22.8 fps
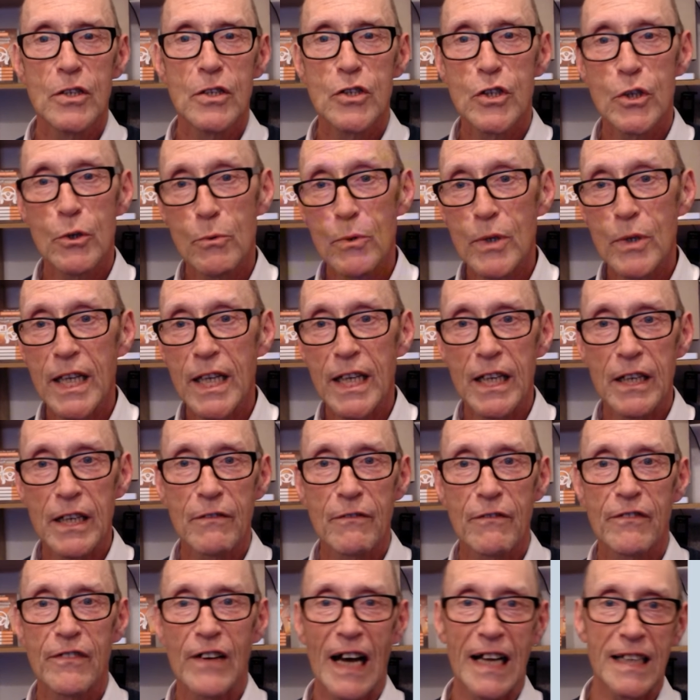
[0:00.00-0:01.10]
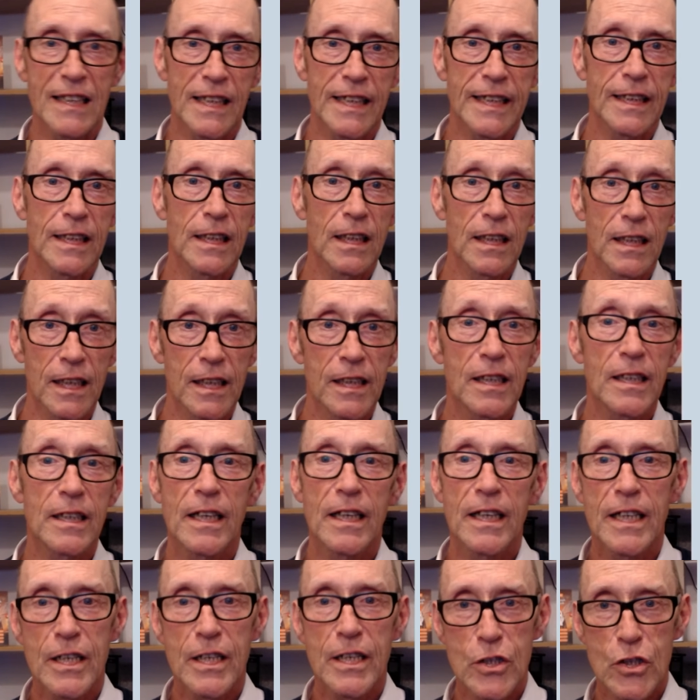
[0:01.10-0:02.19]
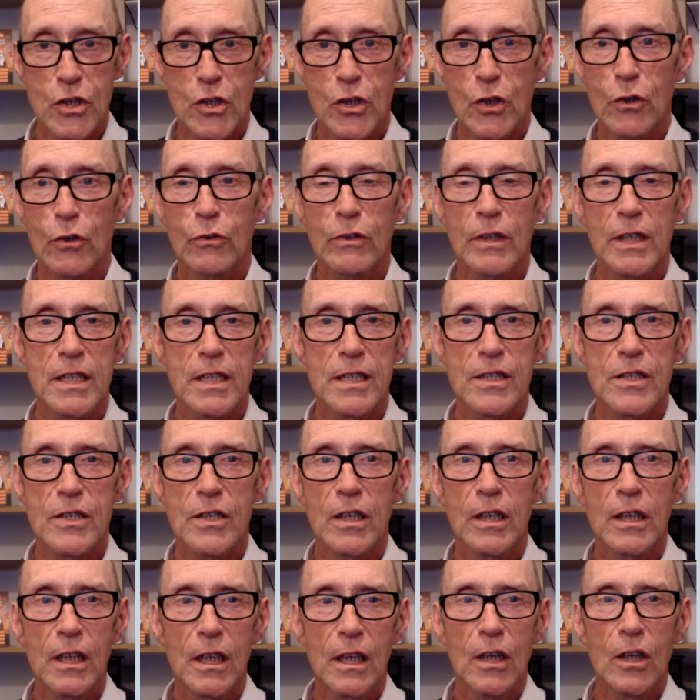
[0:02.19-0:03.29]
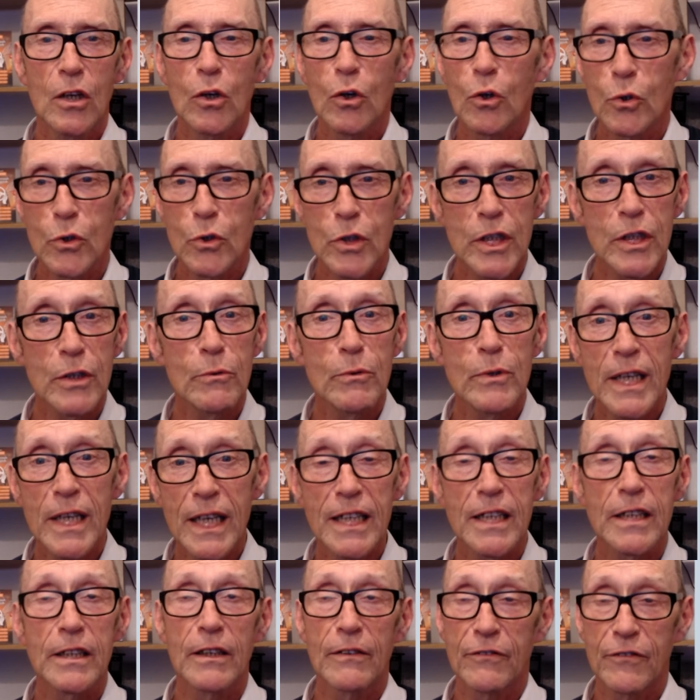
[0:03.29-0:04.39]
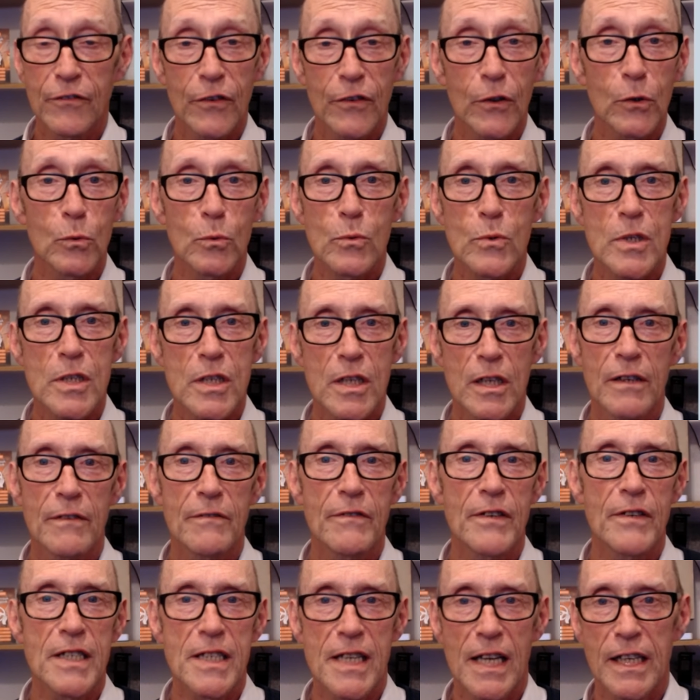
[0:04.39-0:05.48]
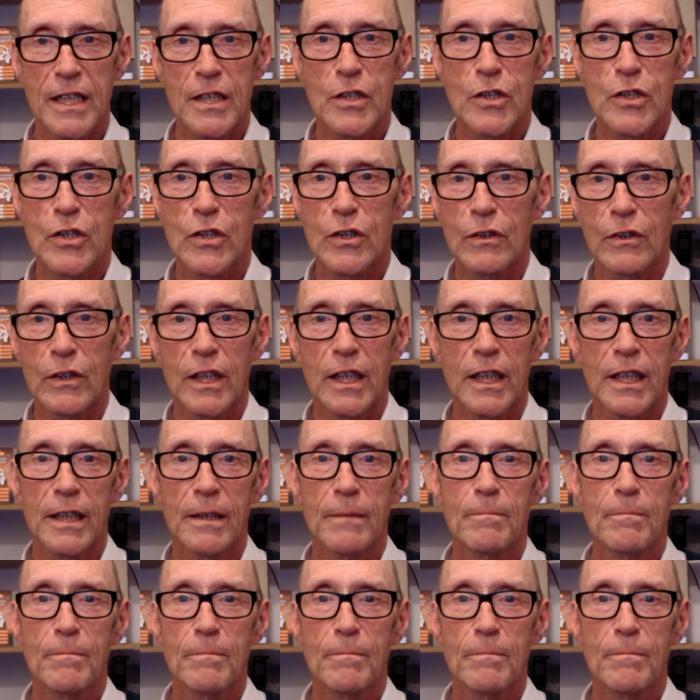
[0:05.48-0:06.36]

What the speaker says: Do you need valid learner insurance? Or do you need a full service history?